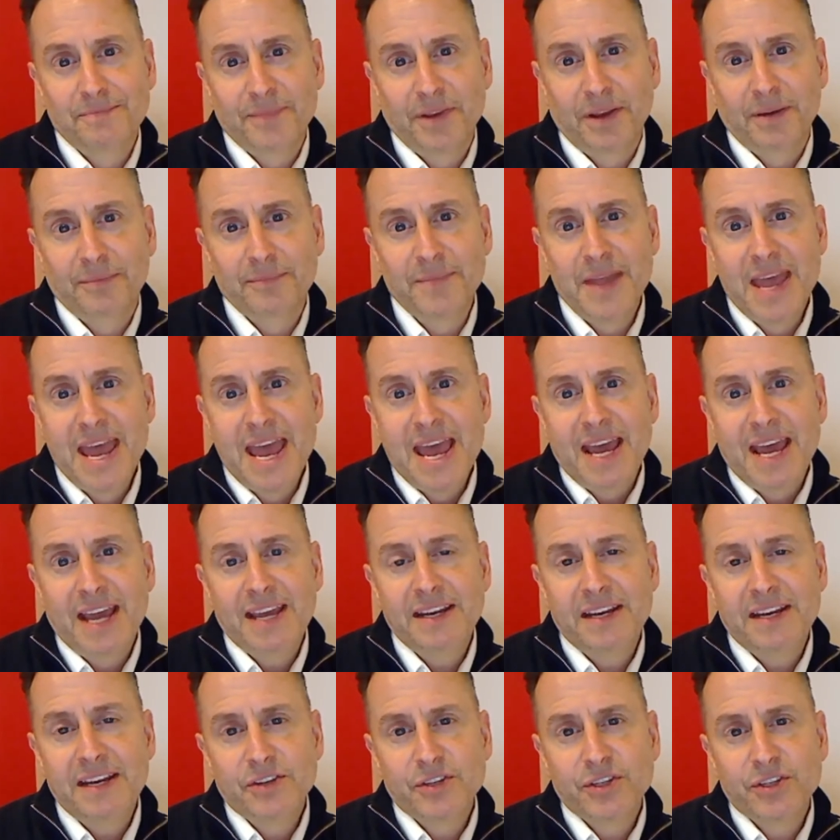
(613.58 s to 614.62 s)
yeah.
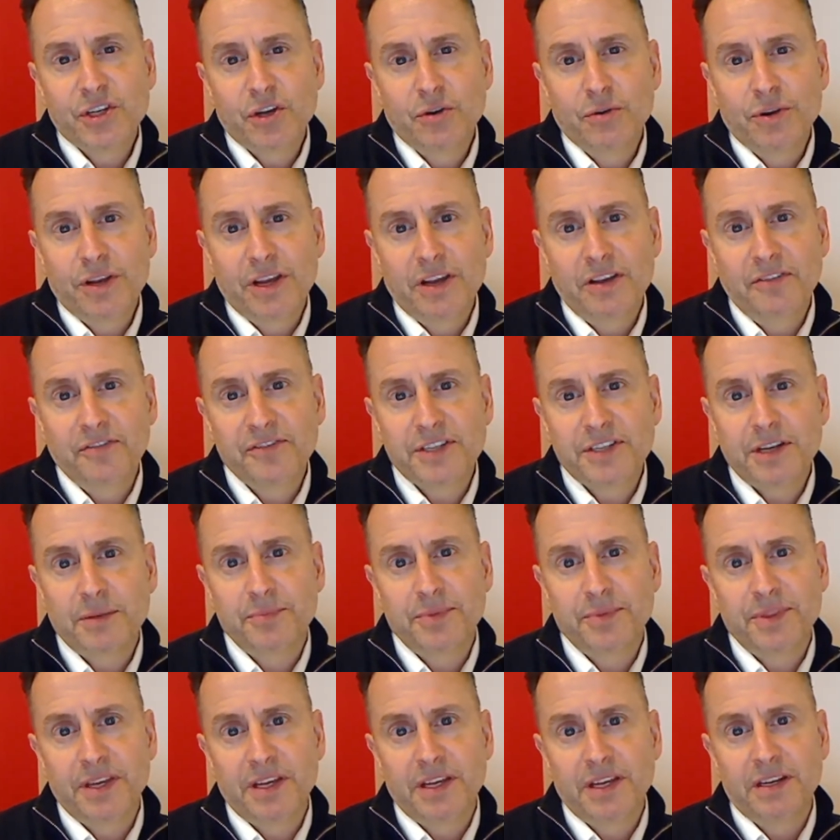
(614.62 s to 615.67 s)
Hey, Neal, so if
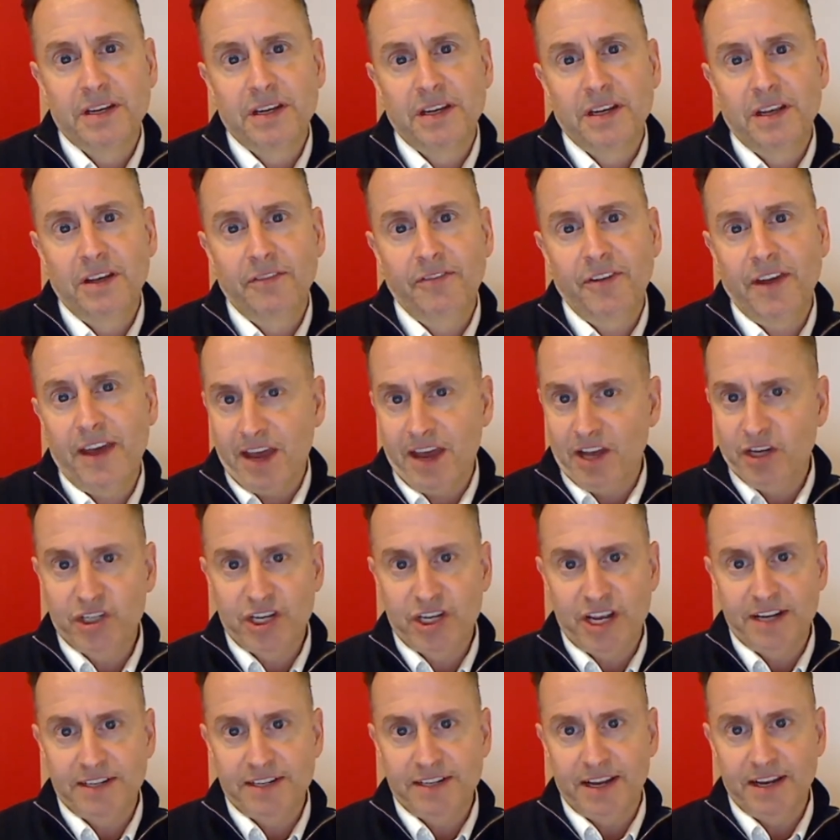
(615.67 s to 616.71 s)
a
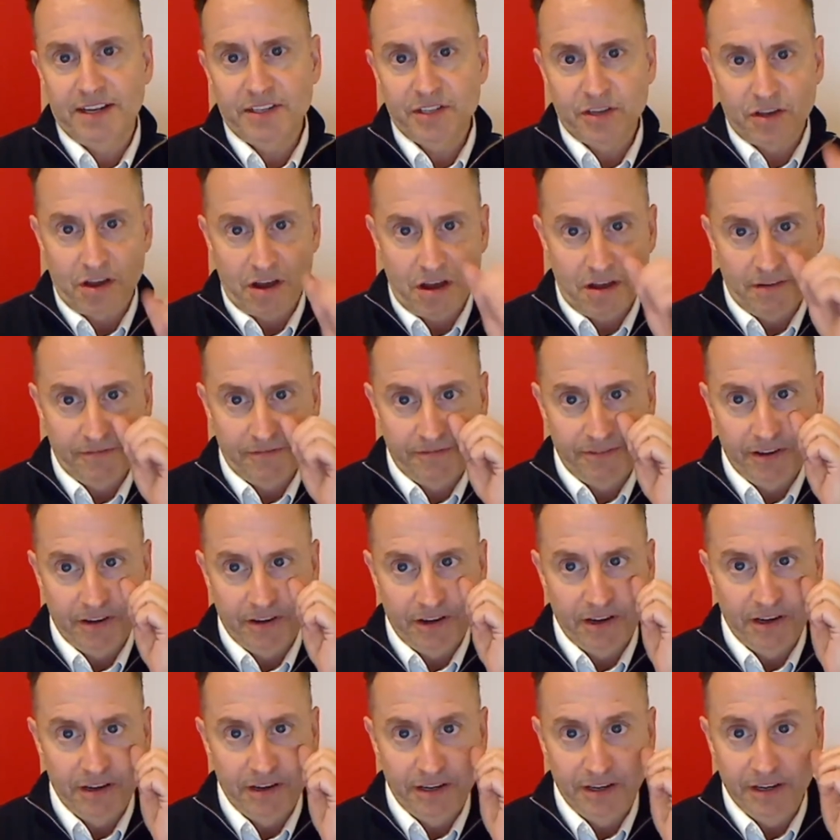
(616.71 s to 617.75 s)
hashtag takes off
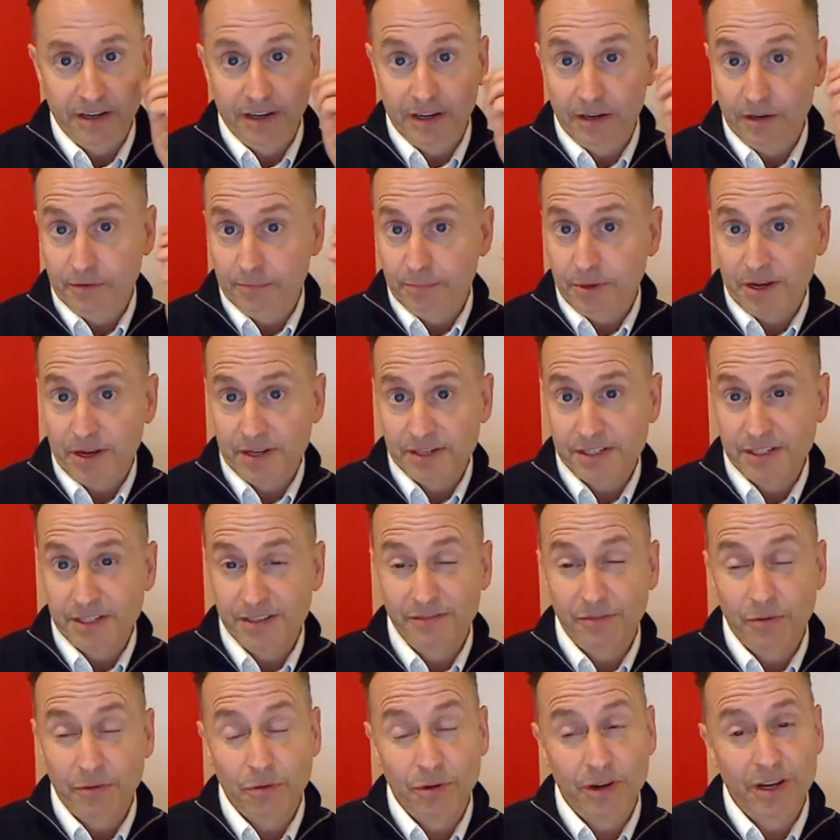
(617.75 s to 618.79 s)
in a
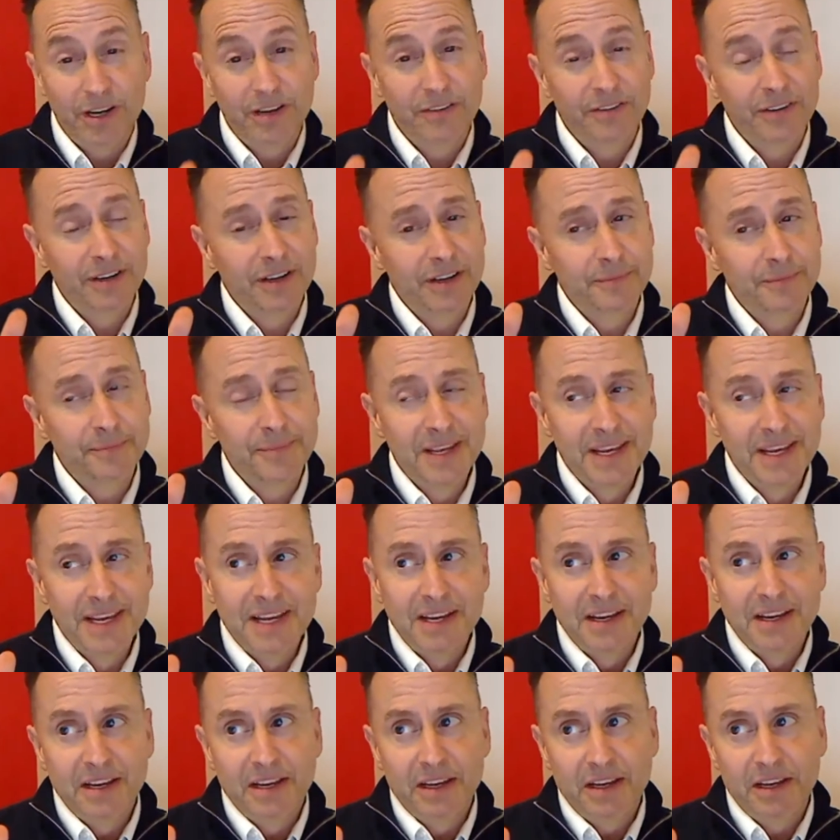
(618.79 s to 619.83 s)
positive or even
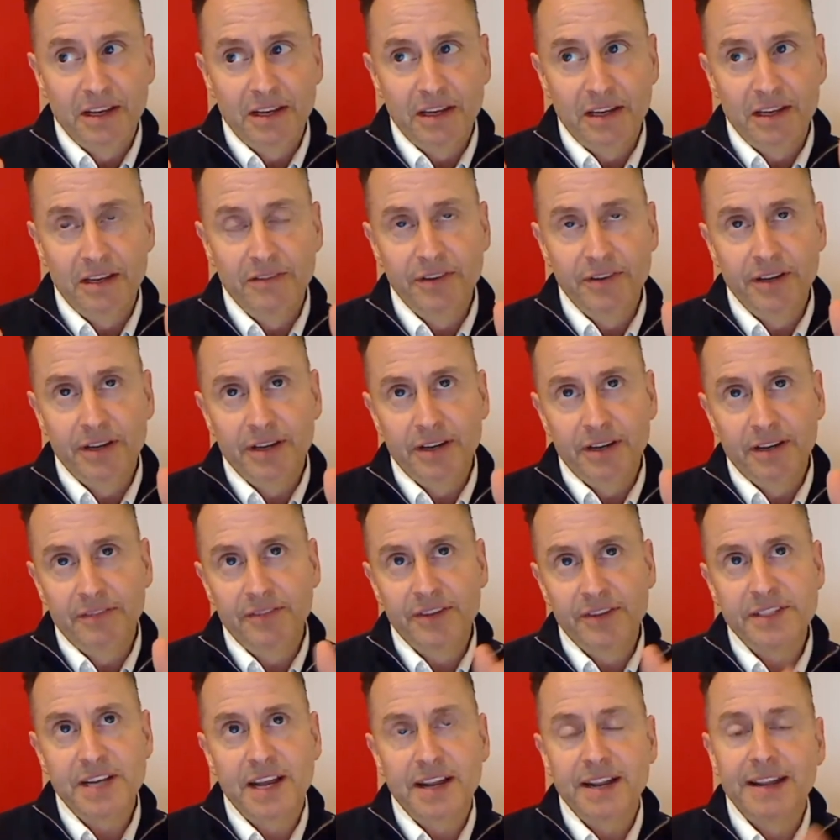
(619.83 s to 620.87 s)
if
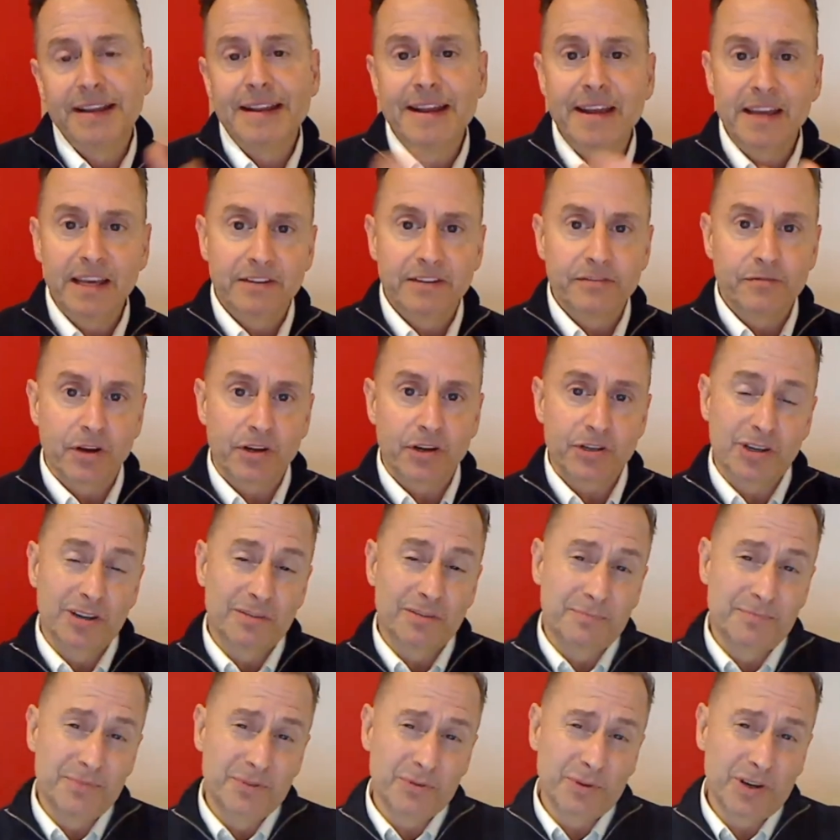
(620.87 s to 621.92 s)
it's not a negative
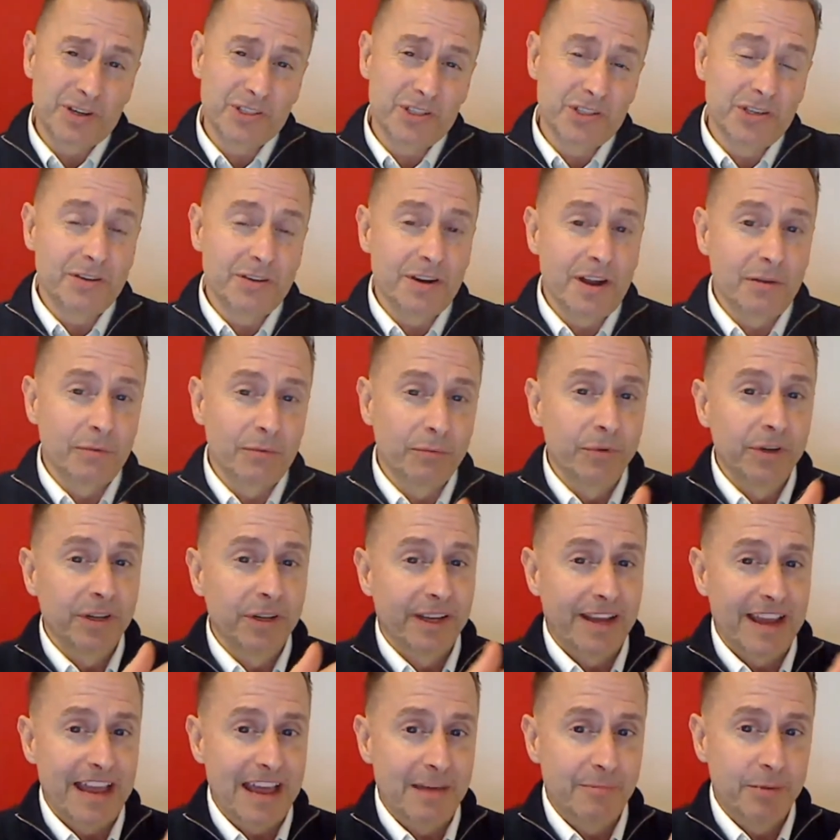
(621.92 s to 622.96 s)
direction you're not
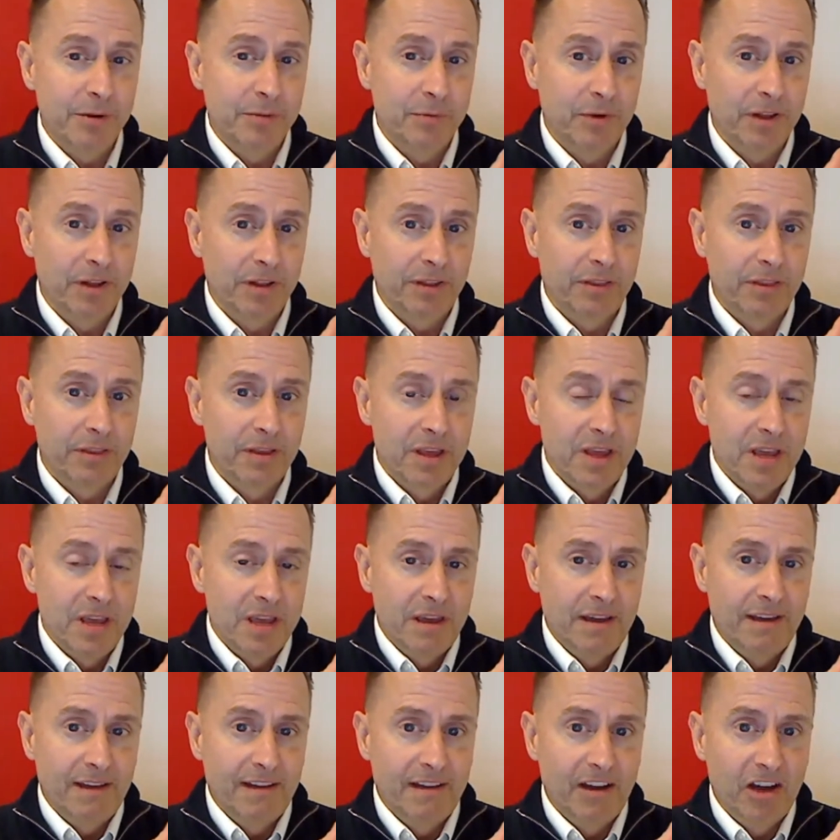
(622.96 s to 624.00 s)
really happy with,
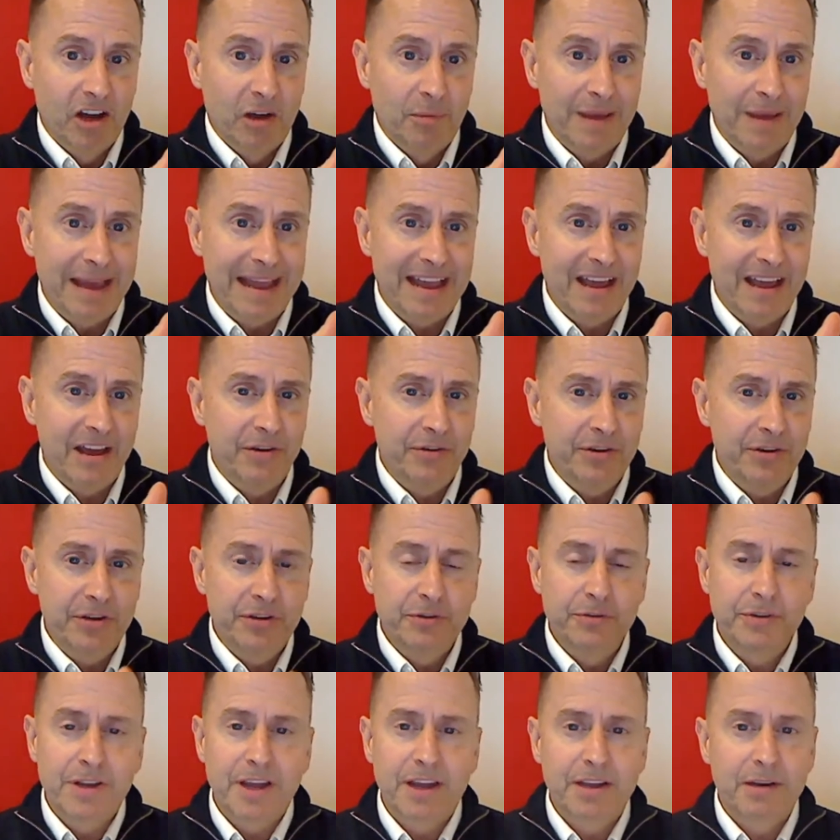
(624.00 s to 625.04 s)
how do
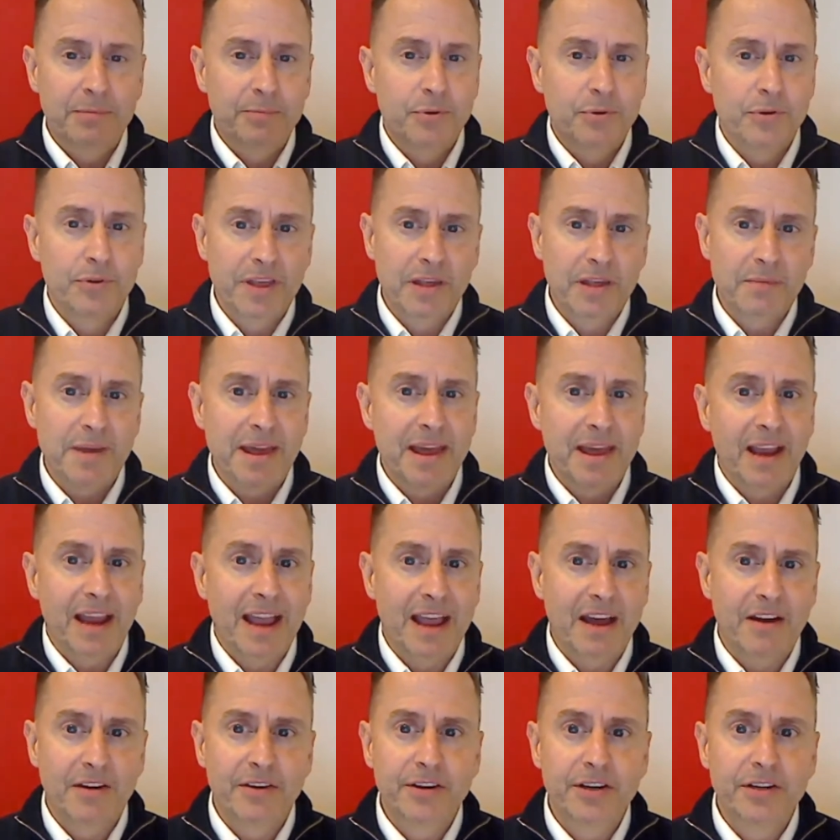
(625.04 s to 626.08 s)
you kind of pull that back?
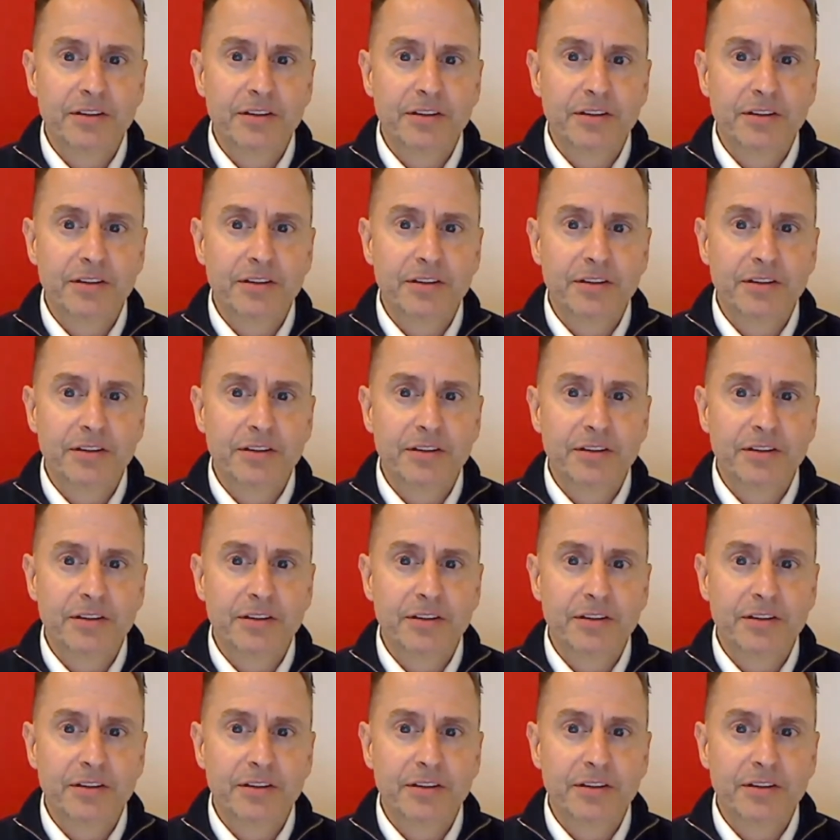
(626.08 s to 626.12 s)
How